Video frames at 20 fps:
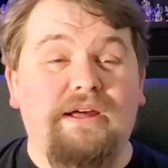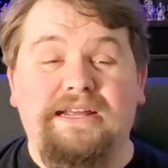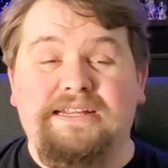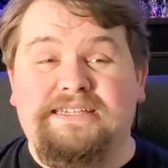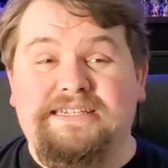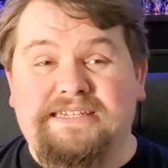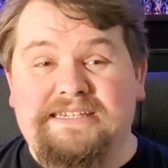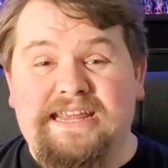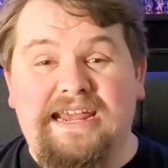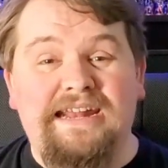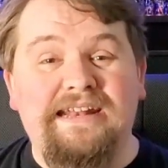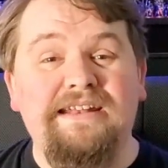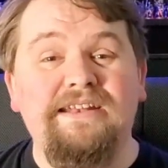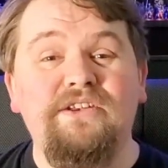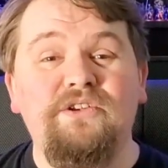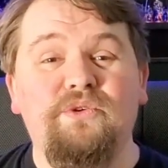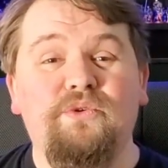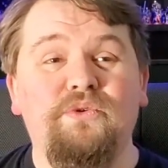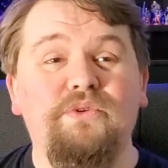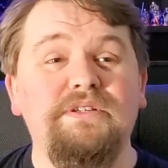I stayed
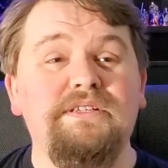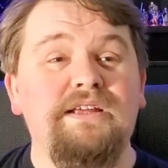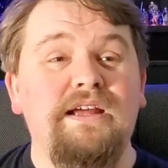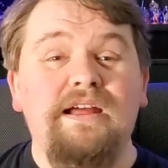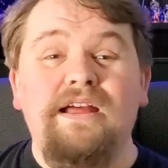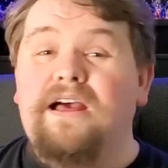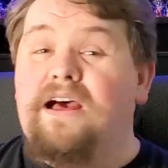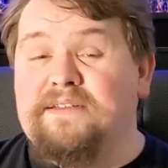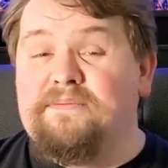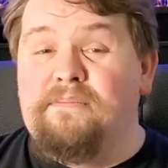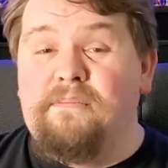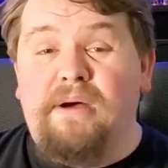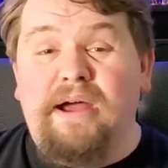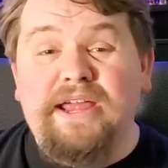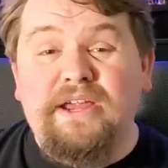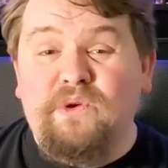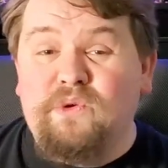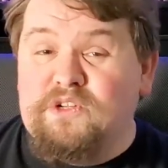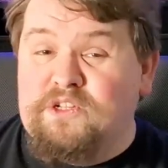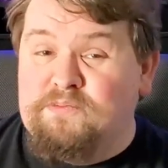indoors, I did
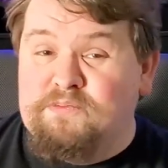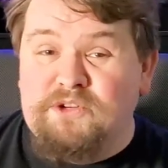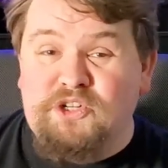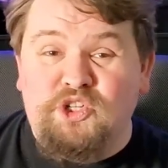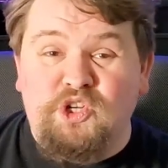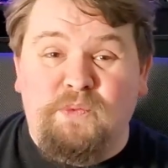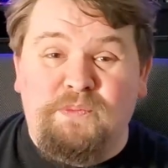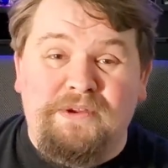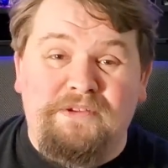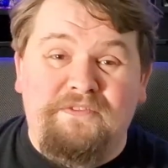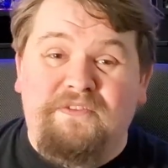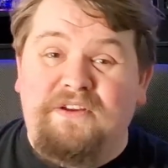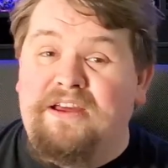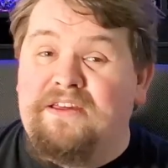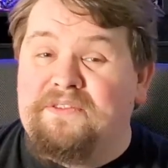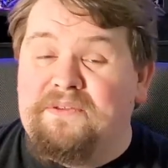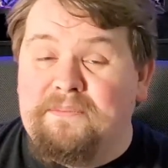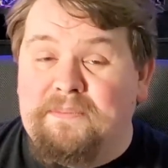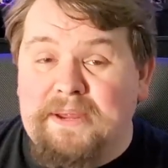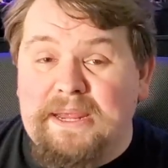my Christmas shopping for
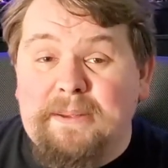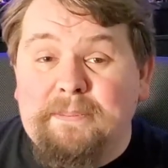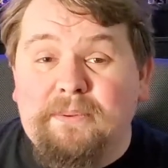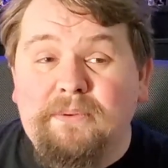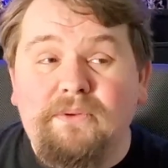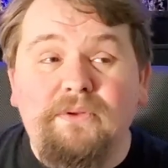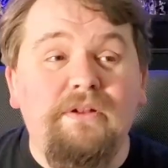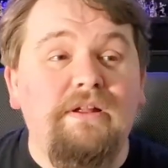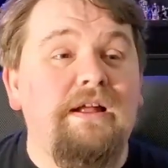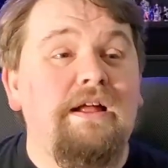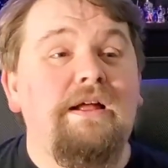other people,